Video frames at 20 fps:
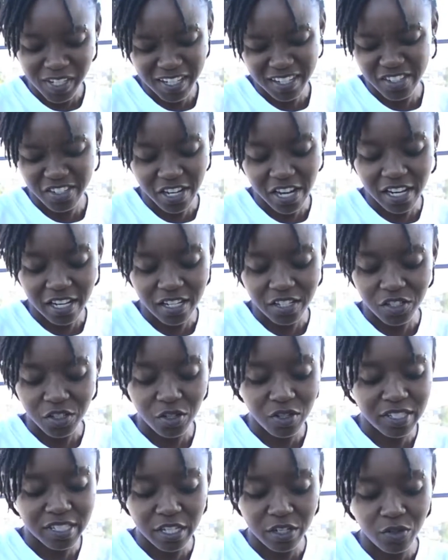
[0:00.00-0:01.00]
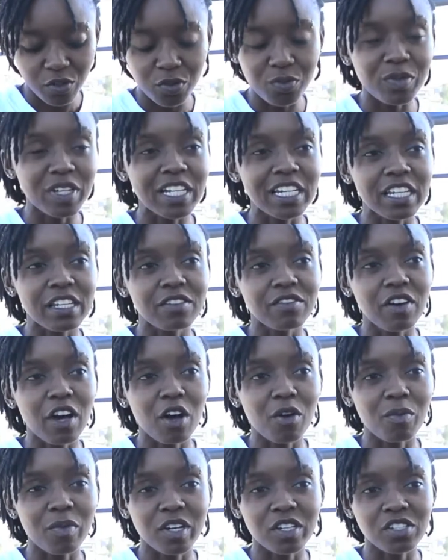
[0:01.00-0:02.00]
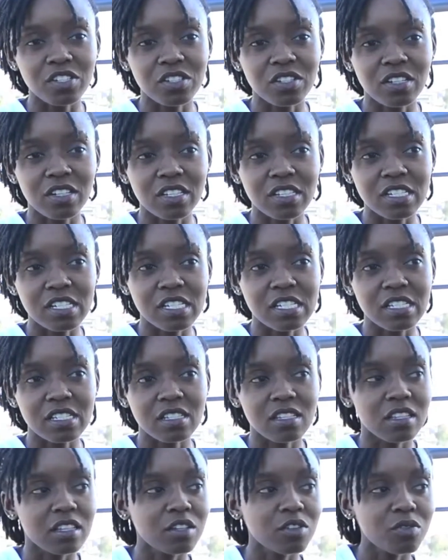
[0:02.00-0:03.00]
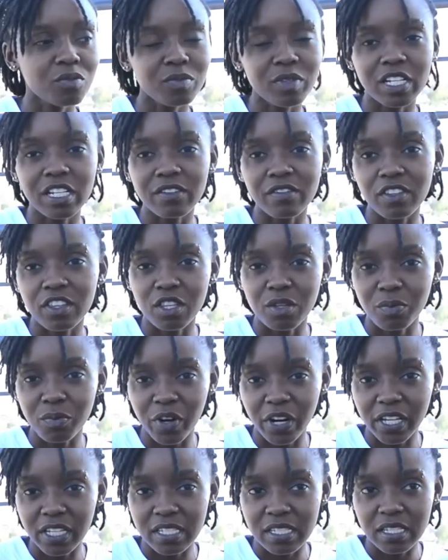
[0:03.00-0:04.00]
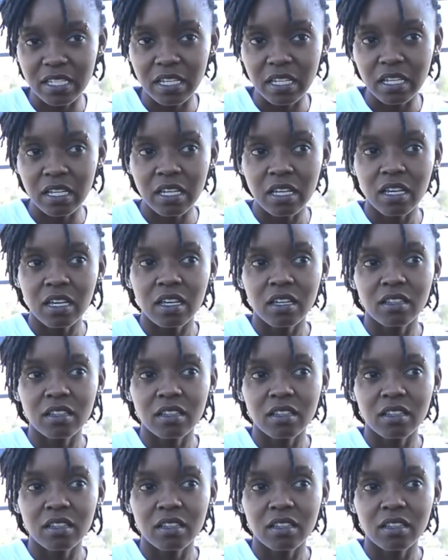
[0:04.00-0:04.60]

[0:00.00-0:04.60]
been a challenge because they don't believe how much it is. They don't believe in the pricing.